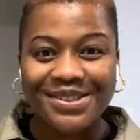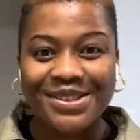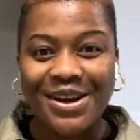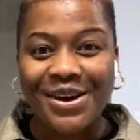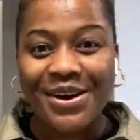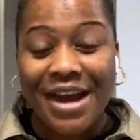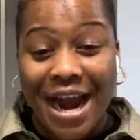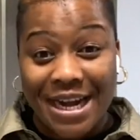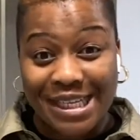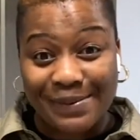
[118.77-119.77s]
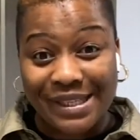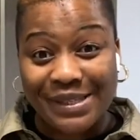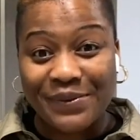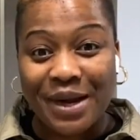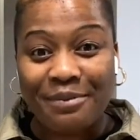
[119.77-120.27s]
So this
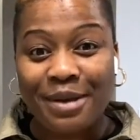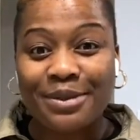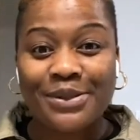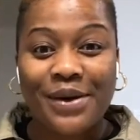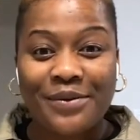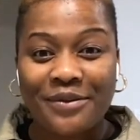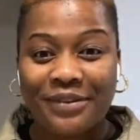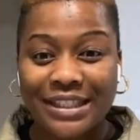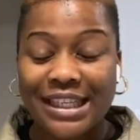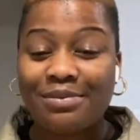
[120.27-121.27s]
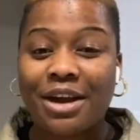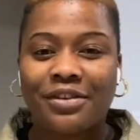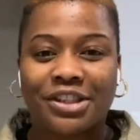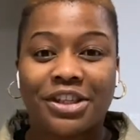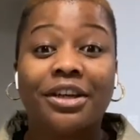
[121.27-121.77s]
person will not be able to work with Vantage
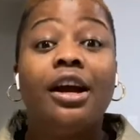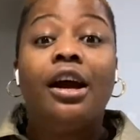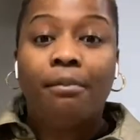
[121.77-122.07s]
Migration.